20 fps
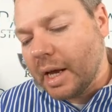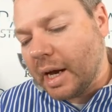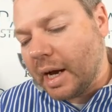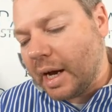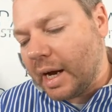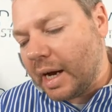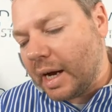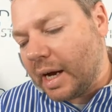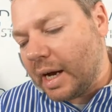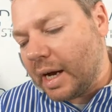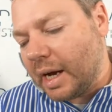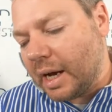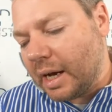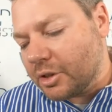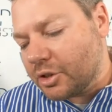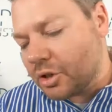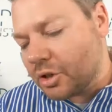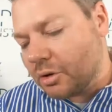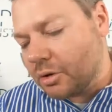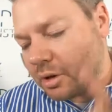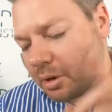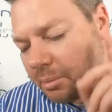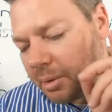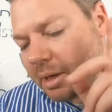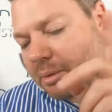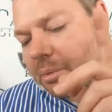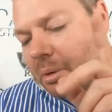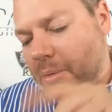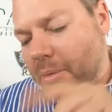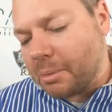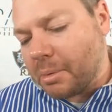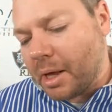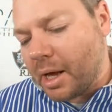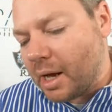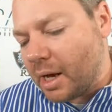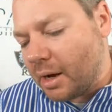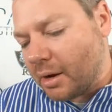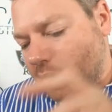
So committee, blah, blah, blah.